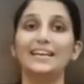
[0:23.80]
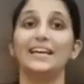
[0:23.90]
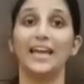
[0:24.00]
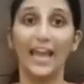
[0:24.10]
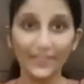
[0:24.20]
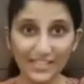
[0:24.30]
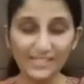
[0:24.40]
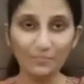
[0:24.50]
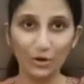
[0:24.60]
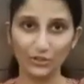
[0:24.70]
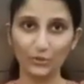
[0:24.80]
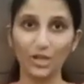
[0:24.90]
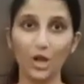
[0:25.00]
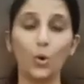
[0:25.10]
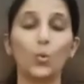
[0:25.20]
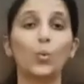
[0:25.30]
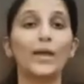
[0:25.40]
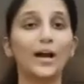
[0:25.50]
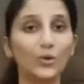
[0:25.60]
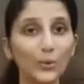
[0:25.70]
In this module
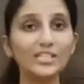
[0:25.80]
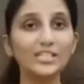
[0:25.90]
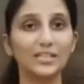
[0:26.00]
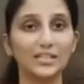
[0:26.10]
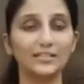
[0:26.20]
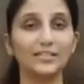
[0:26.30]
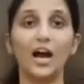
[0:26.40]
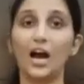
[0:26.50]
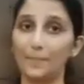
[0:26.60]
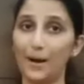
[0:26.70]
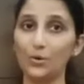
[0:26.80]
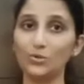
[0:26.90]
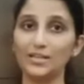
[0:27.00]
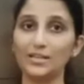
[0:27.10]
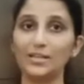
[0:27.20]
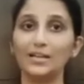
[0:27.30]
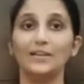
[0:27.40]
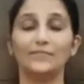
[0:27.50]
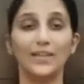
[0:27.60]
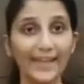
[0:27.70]
we are going to learn about
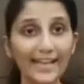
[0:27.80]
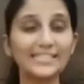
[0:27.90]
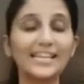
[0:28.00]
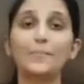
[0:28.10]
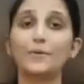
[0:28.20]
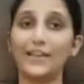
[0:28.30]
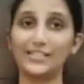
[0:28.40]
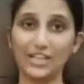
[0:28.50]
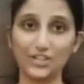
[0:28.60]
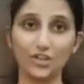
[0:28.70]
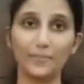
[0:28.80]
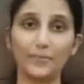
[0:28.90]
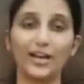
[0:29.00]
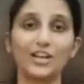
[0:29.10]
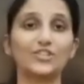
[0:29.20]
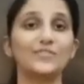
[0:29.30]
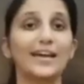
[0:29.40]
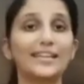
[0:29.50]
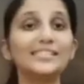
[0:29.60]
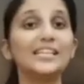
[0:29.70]
the next type of asexual reproduction,
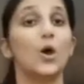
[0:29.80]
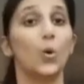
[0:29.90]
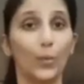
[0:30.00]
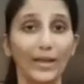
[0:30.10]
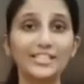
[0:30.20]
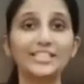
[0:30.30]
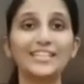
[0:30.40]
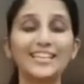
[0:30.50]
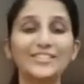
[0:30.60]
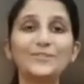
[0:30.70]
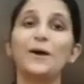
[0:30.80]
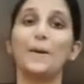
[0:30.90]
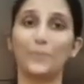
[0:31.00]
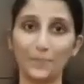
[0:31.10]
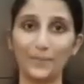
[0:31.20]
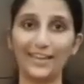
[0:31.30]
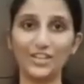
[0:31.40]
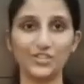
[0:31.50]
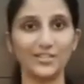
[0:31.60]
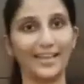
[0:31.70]
that is vegetative
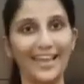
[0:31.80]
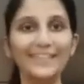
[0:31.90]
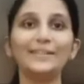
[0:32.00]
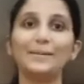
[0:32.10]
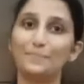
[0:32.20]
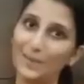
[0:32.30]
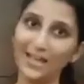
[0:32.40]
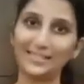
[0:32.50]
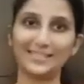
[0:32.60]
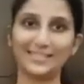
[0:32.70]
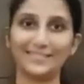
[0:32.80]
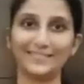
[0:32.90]
propagation in plants.